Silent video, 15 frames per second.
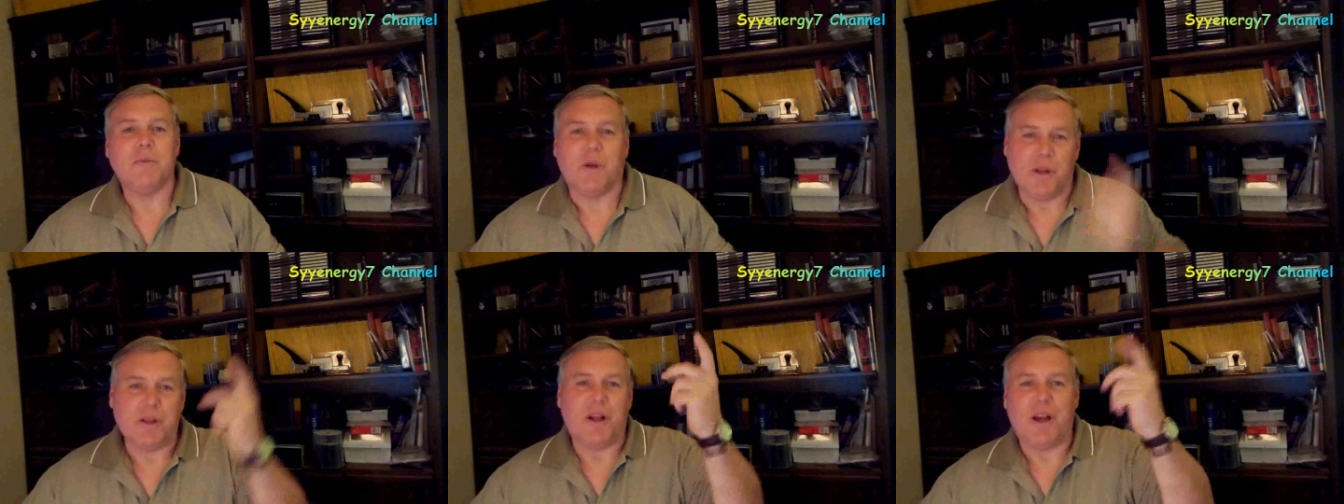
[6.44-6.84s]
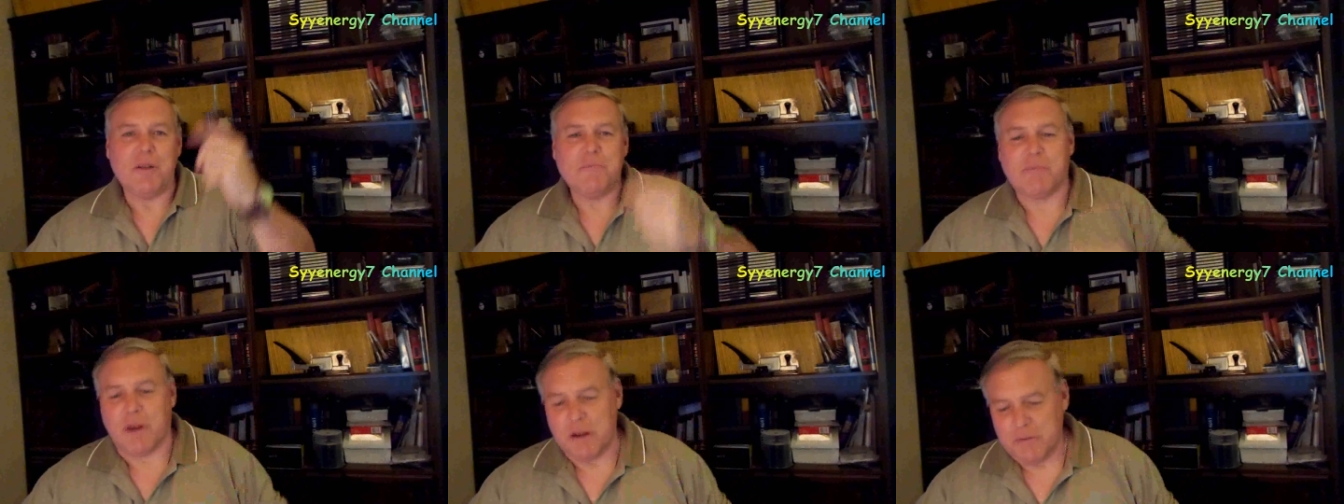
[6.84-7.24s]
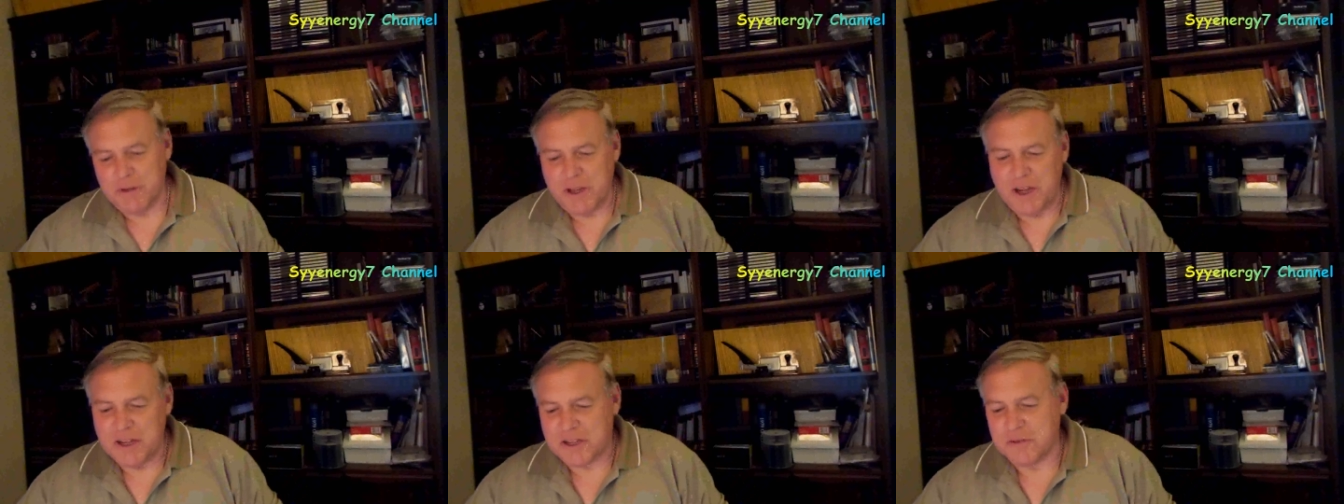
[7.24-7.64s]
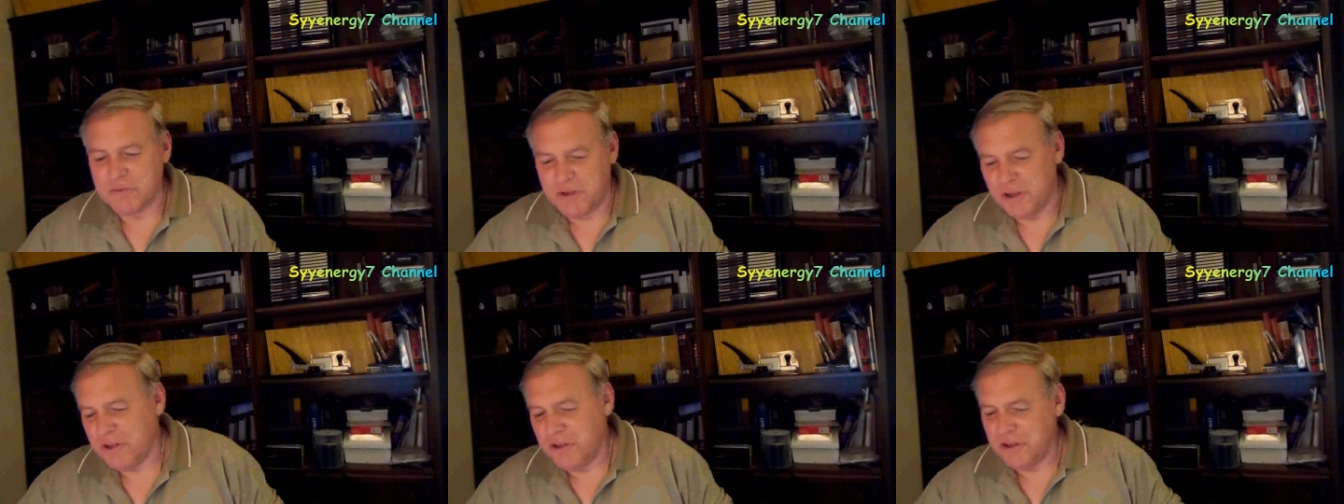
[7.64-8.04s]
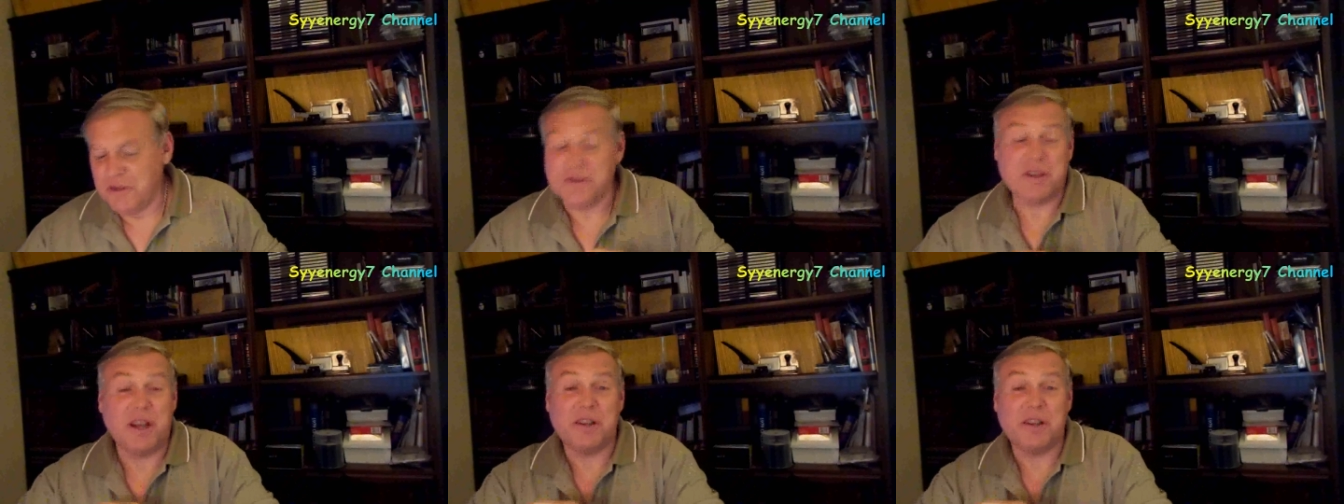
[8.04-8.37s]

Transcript: Well, I probably got some good news.